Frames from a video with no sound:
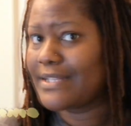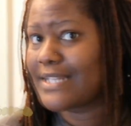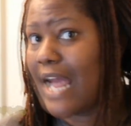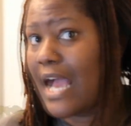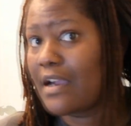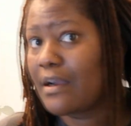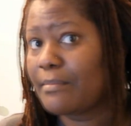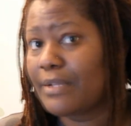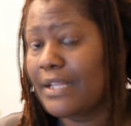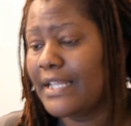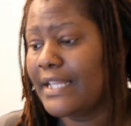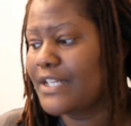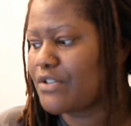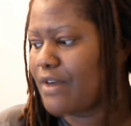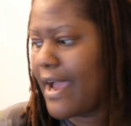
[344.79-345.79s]
It's not
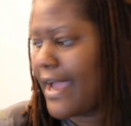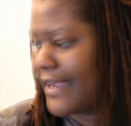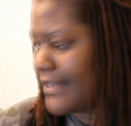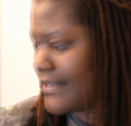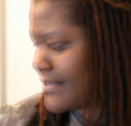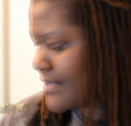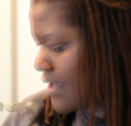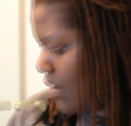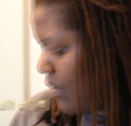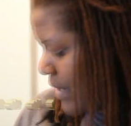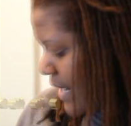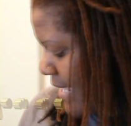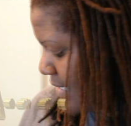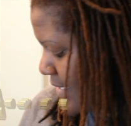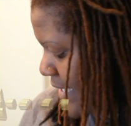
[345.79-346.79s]
completely dry. So
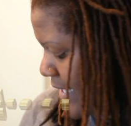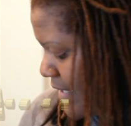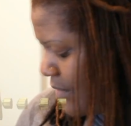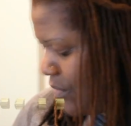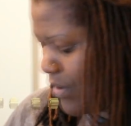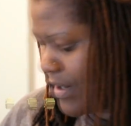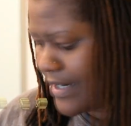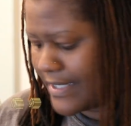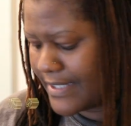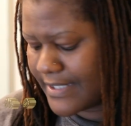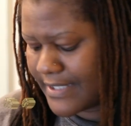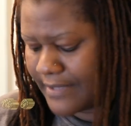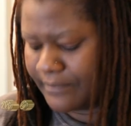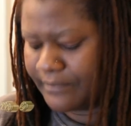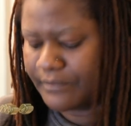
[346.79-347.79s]
what I did was